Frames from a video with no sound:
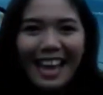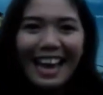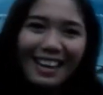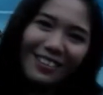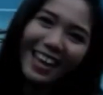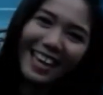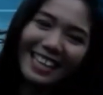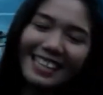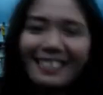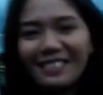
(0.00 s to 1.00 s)
Hi,
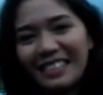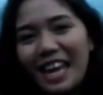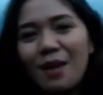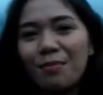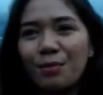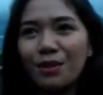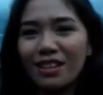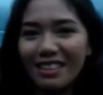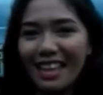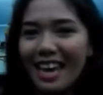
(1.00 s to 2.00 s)
Wade. Happy
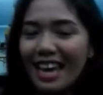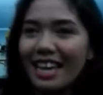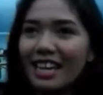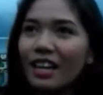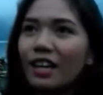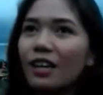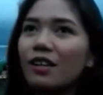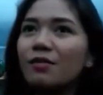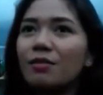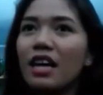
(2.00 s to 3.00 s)
birthday.
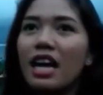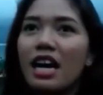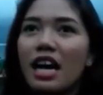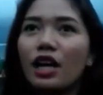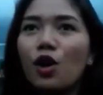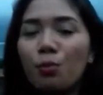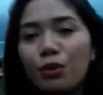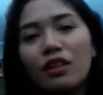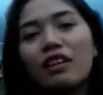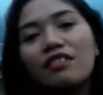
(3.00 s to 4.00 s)
Um, I
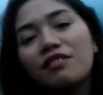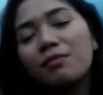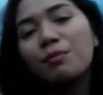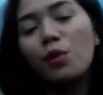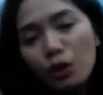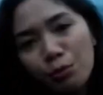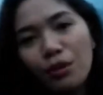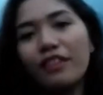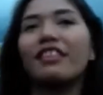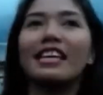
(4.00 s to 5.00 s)
hope you have more
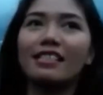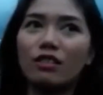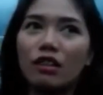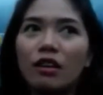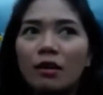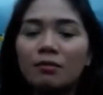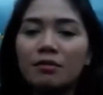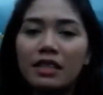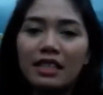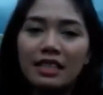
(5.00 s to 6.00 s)
birthdays to come.
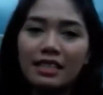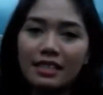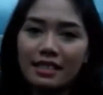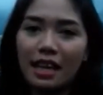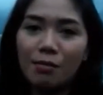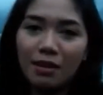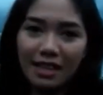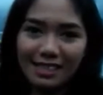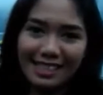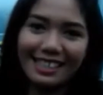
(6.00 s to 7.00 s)
Stay
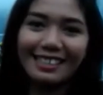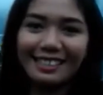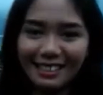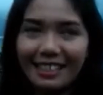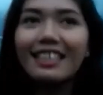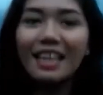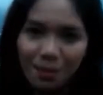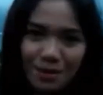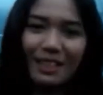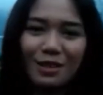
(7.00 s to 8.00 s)
back and
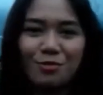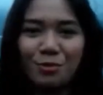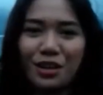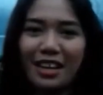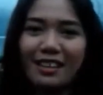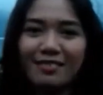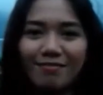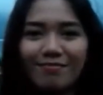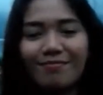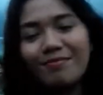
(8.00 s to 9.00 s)
keep on of
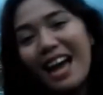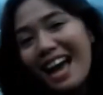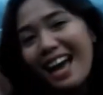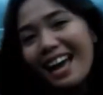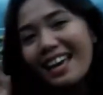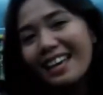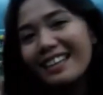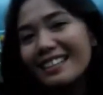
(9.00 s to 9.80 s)
Bye.